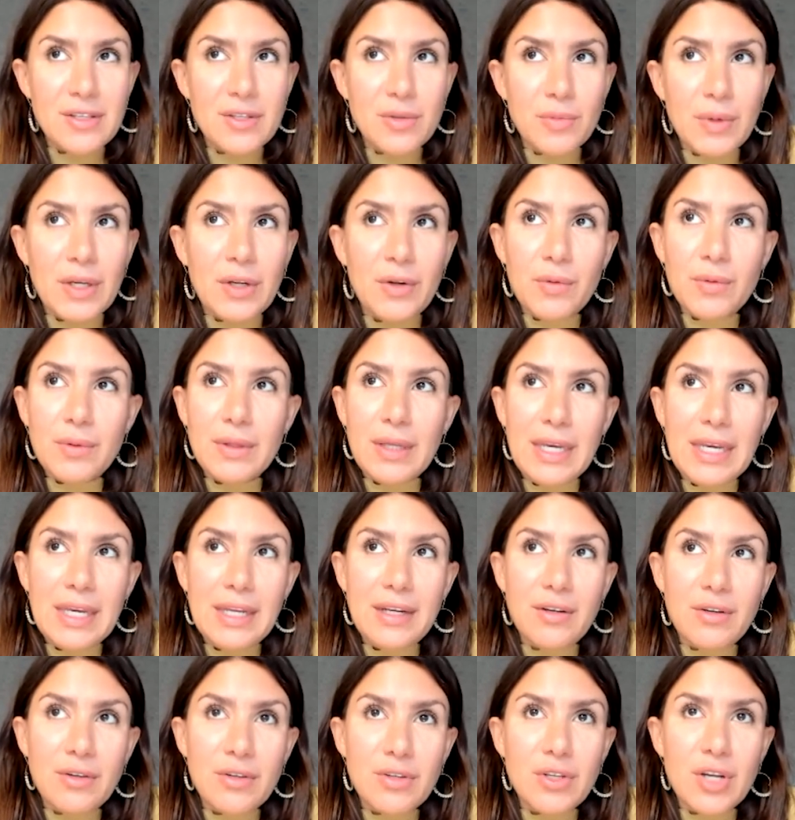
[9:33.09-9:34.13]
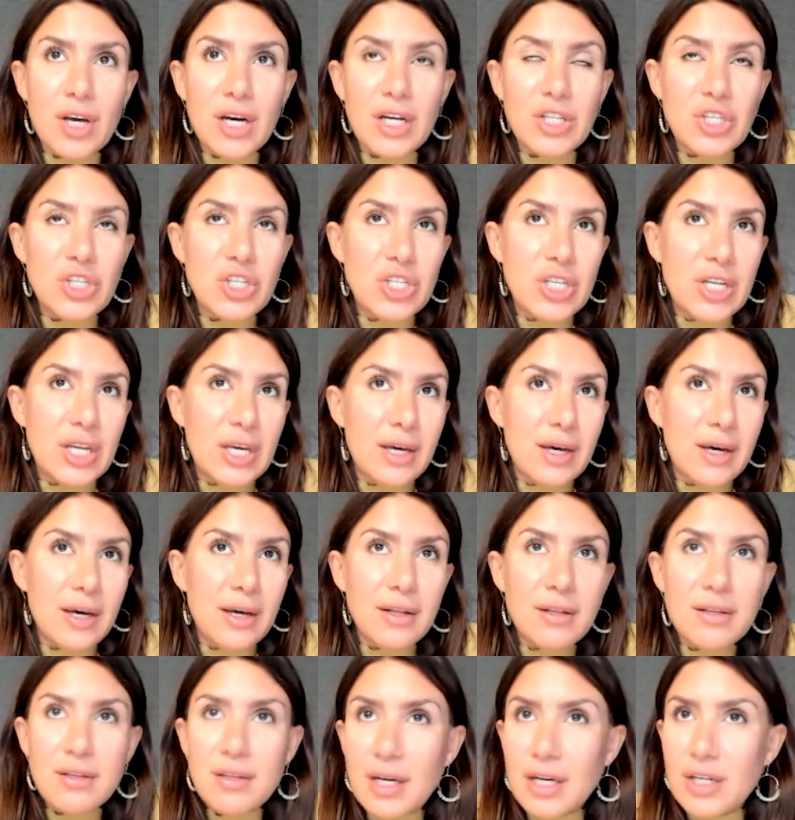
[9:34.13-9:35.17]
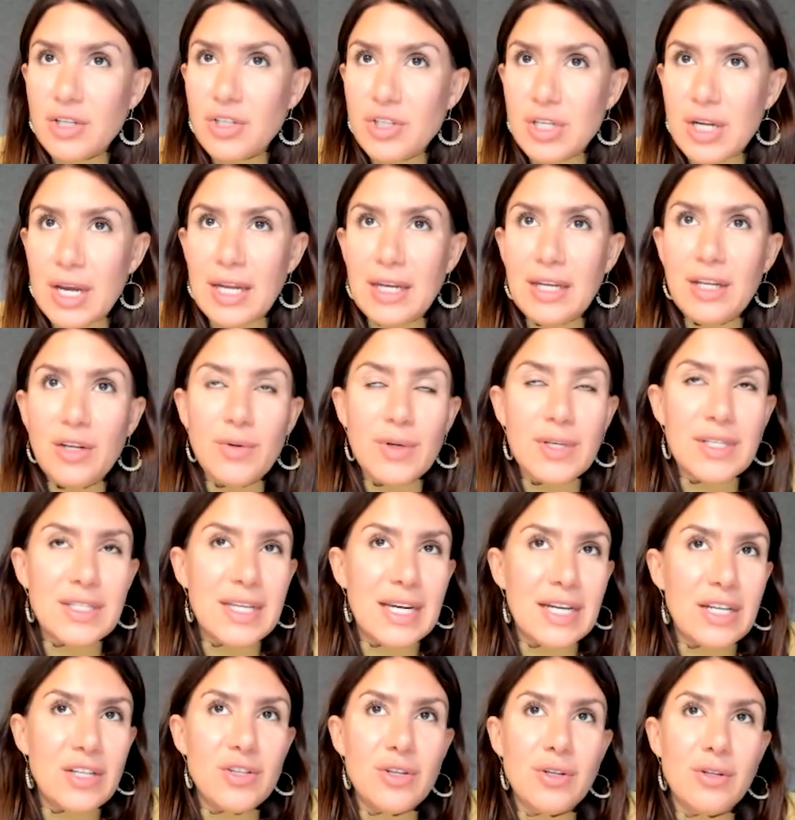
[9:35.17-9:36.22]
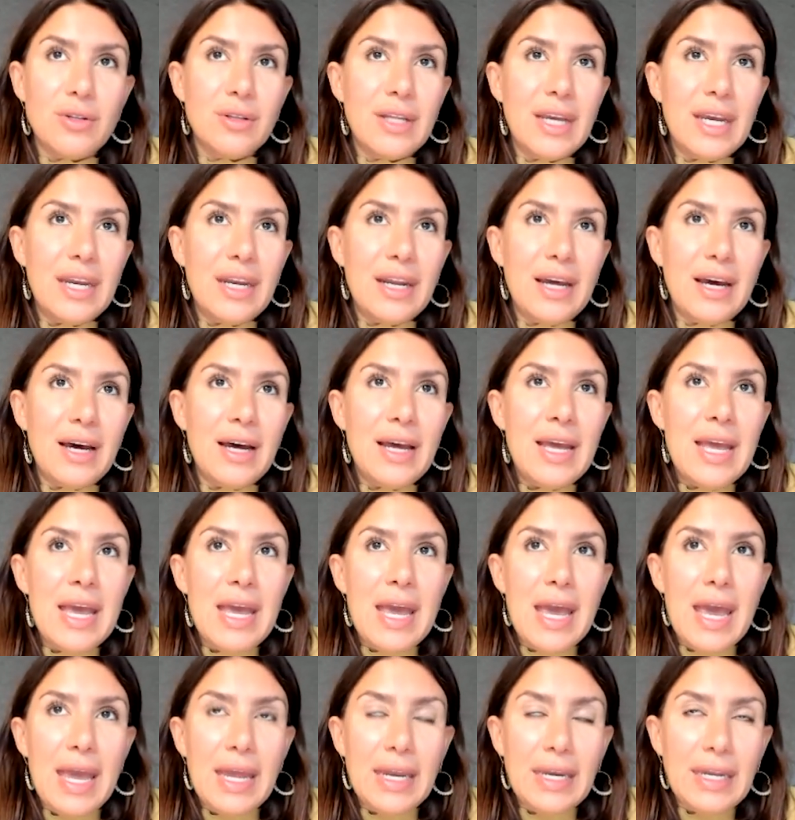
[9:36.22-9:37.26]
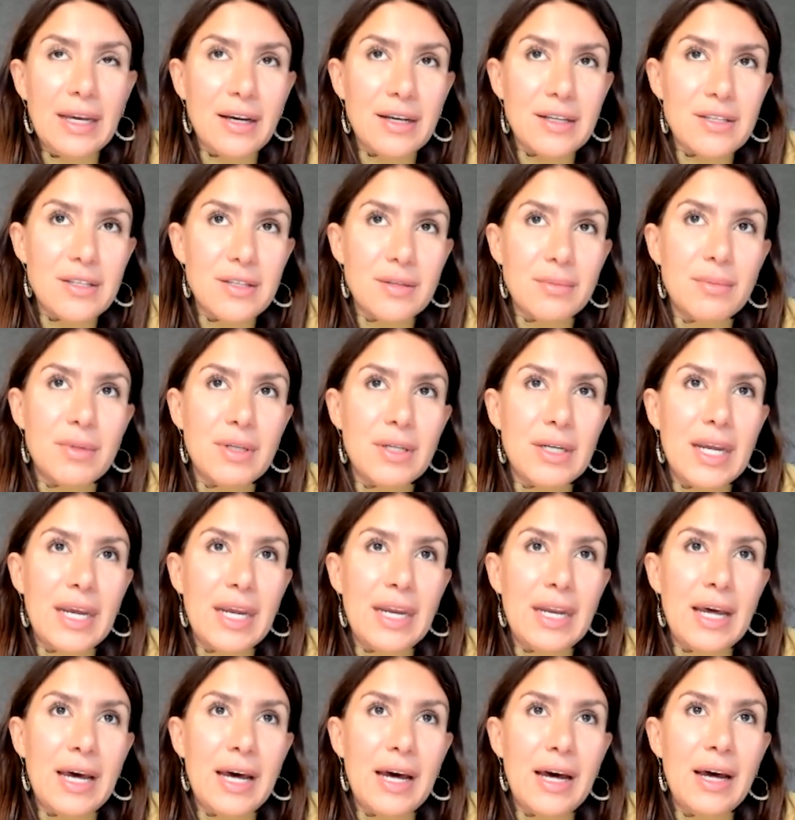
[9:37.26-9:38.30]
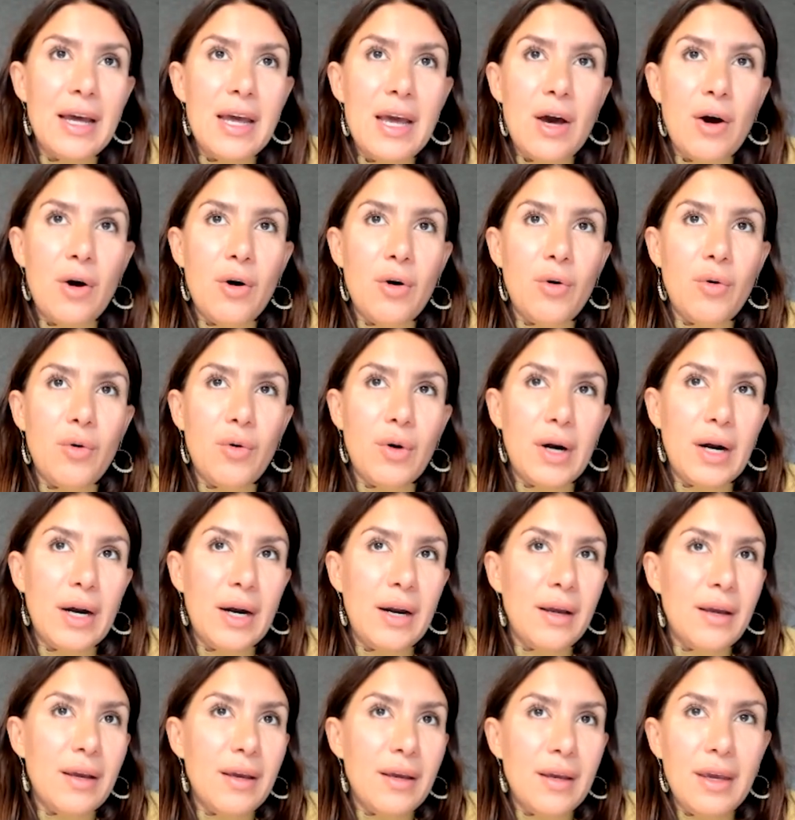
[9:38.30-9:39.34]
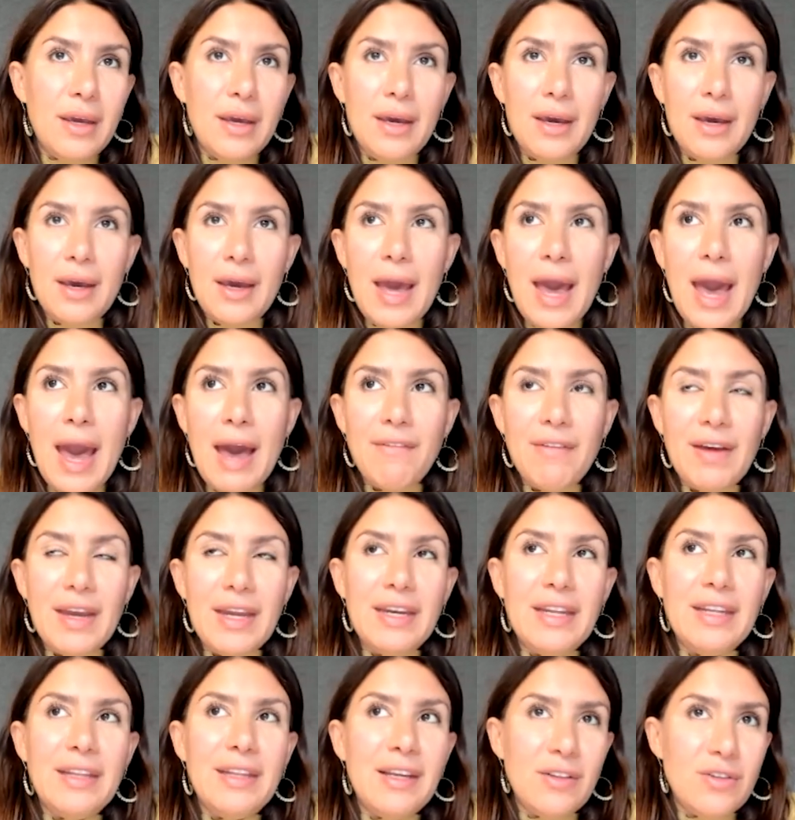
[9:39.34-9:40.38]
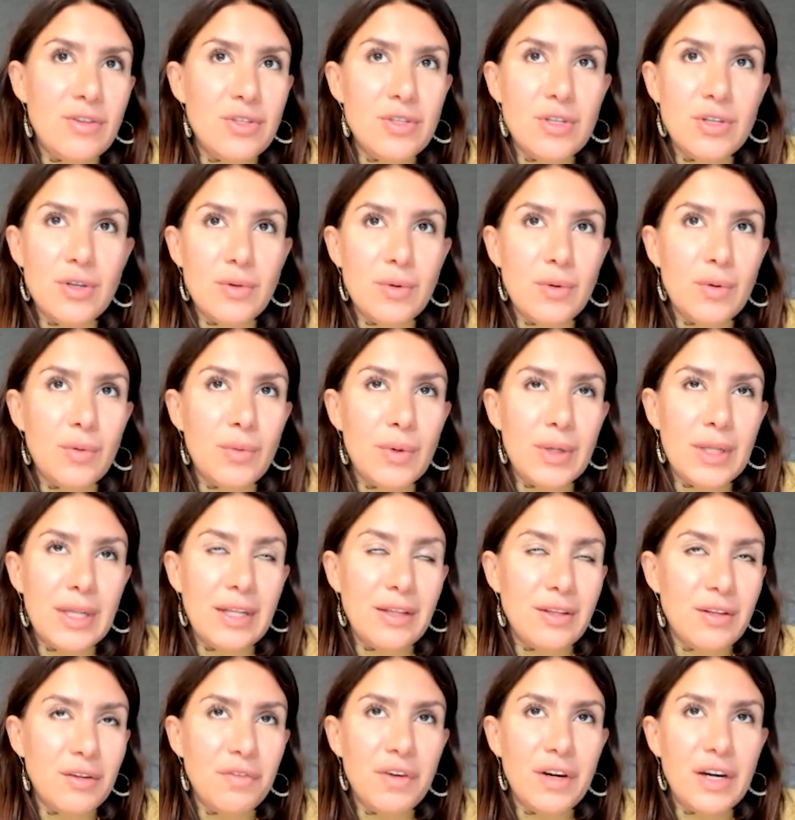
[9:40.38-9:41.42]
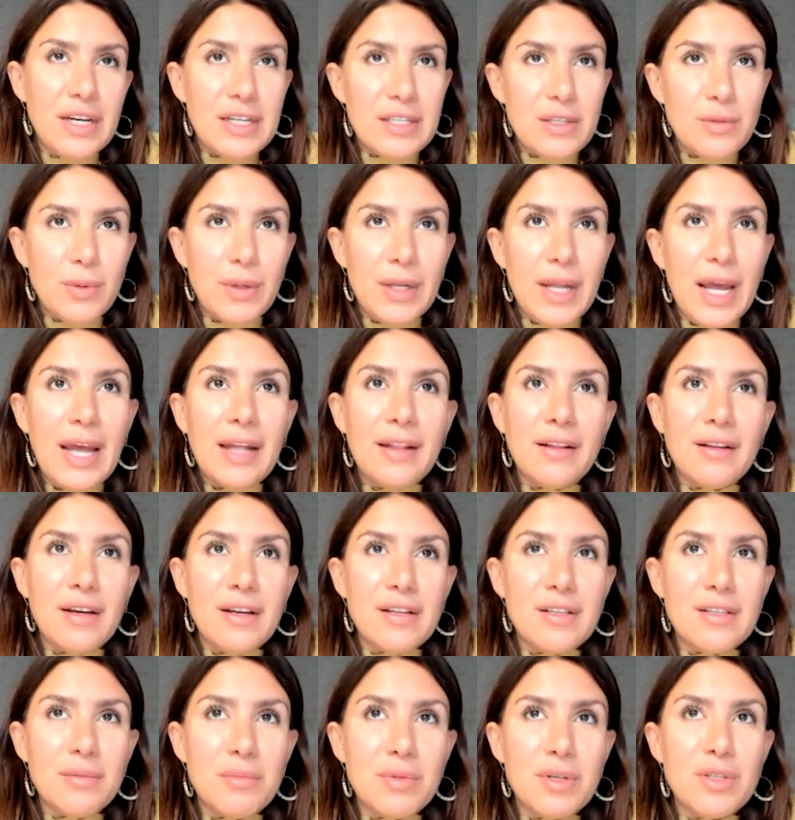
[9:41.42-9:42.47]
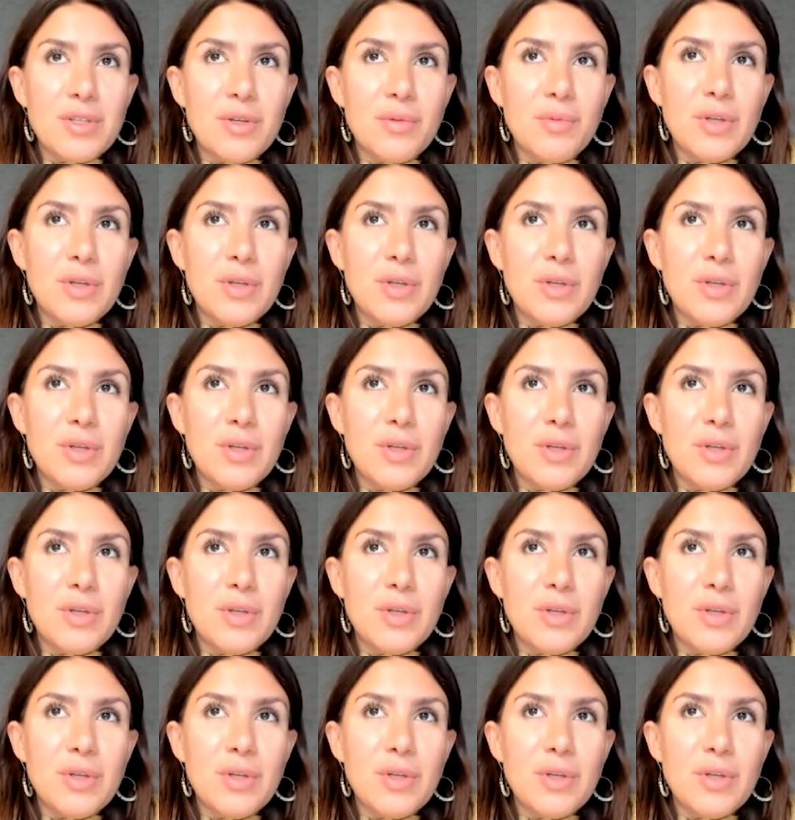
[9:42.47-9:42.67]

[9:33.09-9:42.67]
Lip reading: So we don't either touch any transactional data, any customer data, or have anything to do with interference with end customers.